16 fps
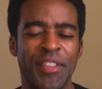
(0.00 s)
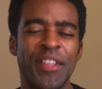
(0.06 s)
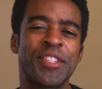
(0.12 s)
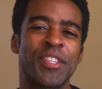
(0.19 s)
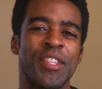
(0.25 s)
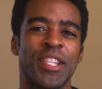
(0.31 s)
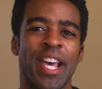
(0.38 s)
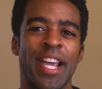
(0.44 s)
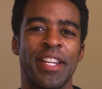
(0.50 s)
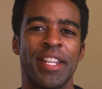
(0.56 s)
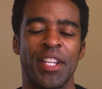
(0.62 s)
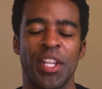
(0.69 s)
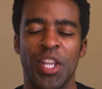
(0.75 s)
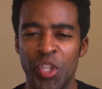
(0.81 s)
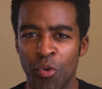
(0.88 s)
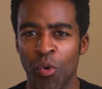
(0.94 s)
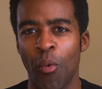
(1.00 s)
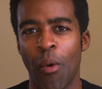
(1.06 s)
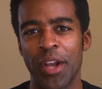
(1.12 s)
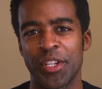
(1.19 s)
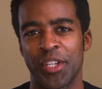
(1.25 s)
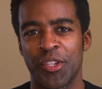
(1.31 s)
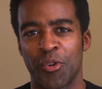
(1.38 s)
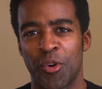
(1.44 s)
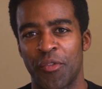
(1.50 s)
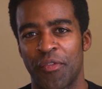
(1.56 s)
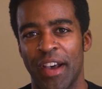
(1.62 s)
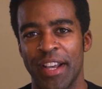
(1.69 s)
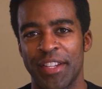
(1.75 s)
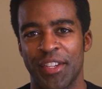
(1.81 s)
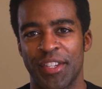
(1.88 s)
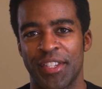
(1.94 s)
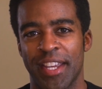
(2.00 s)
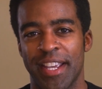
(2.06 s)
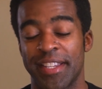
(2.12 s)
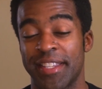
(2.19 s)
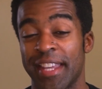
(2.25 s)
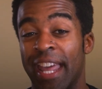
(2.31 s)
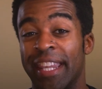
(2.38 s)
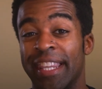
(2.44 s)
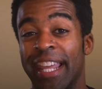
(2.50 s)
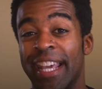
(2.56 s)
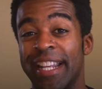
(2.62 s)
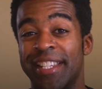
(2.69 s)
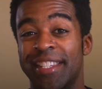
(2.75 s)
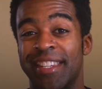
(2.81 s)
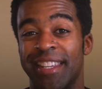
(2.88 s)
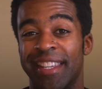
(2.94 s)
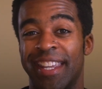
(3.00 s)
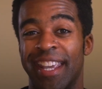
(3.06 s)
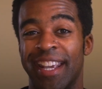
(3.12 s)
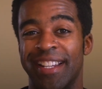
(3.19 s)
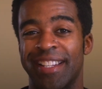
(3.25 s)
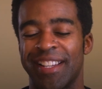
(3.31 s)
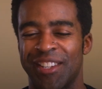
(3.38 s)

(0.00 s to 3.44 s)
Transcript: This is Landon, you're watching Certified Success and let's get